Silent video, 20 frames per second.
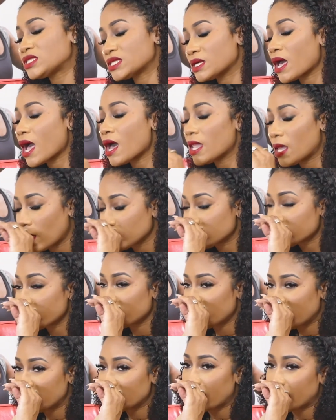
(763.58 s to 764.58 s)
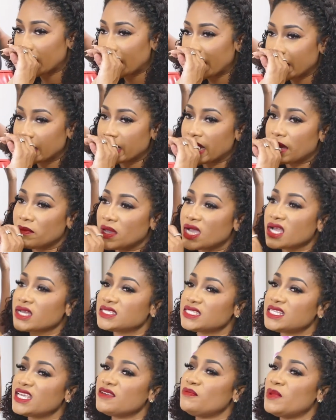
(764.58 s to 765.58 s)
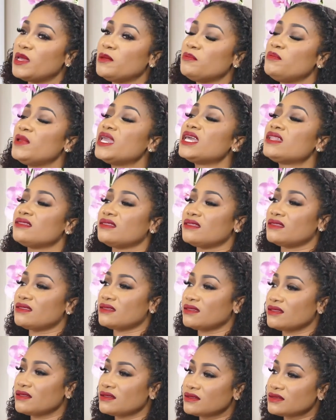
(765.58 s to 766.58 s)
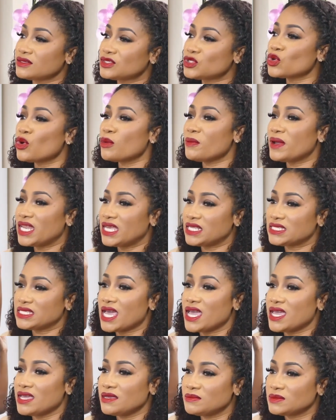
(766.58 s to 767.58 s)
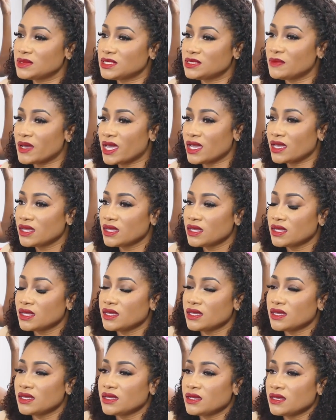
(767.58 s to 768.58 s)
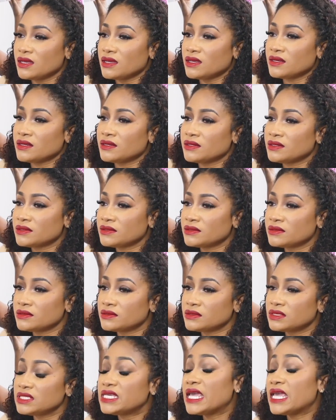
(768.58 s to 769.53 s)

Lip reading: a lot of men are like that because they've been bitten so many times. Not only that, but it's a cultural thing as well.